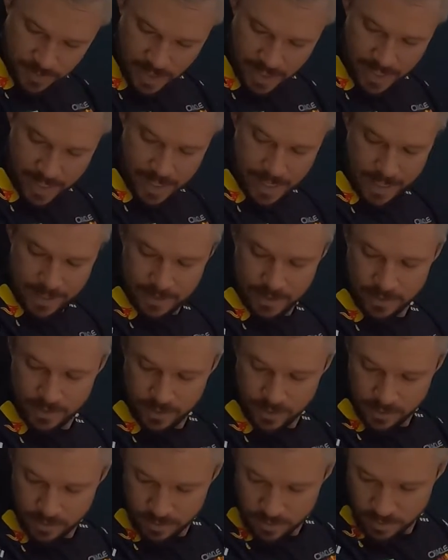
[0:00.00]
and,
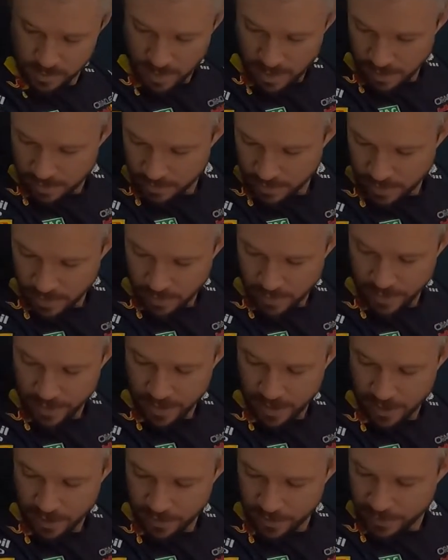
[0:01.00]
I don't know, like
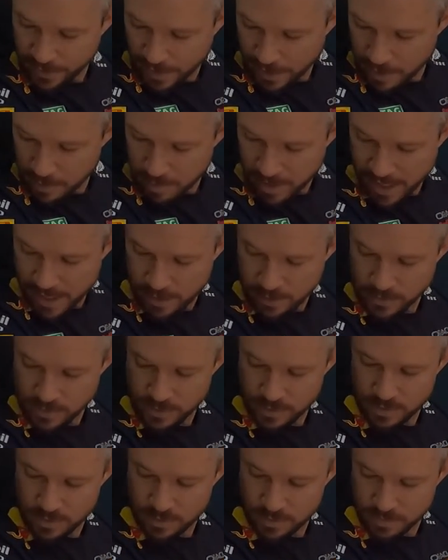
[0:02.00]
190
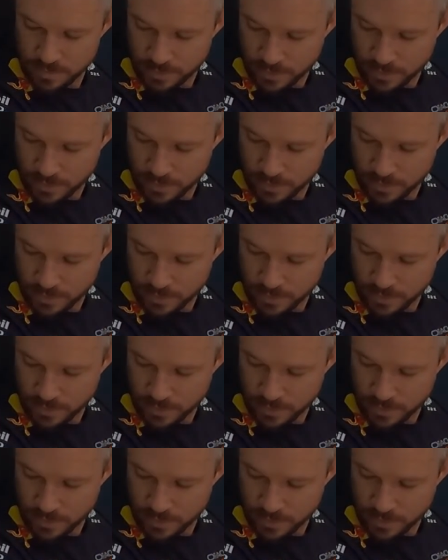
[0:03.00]
pounds